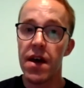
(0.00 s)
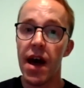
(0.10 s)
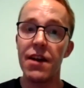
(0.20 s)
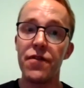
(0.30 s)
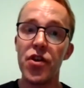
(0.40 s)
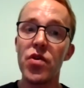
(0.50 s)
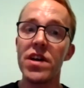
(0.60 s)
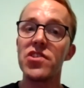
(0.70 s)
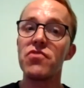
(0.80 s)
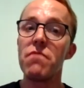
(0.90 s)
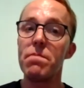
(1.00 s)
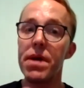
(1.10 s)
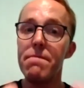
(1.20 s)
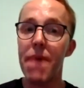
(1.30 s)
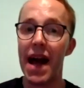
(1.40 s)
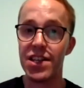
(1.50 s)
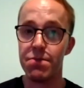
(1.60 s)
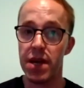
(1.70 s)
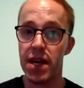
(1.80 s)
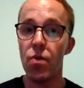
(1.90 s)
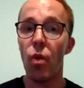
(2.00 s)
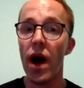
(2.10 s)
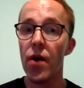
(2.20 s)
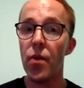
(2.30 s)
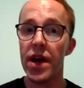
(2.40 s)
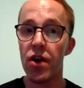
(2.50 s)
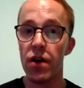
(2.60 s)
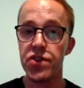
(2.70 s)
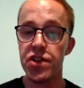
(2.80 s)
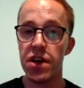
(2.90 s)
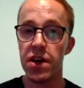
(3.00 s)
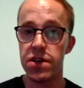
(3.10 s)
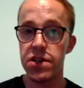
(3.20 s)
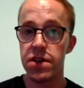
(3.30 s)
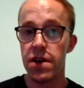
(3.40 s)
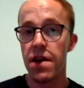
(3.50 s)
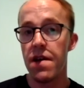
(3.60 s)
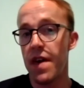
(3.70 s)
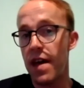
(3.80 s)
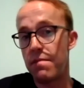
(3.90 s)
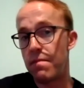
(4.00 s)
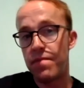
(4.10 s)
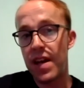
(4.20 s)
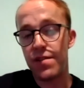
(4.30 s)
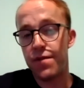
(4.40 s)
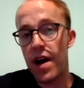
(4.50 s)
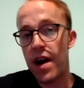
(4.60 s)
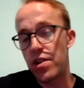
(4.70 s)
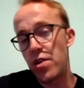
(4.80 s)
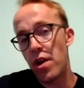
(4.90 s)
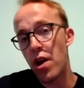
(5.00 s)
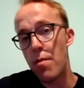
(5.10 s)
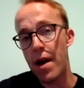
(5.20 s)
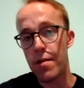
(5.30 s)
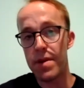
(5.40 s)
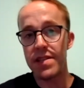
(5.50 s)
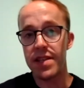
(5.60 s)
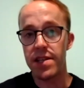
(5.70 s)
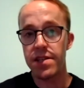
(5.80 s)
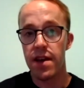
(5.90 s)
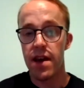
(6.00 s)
And if you can repeat back to me why we're concerned, then that's fine. You can go about your business.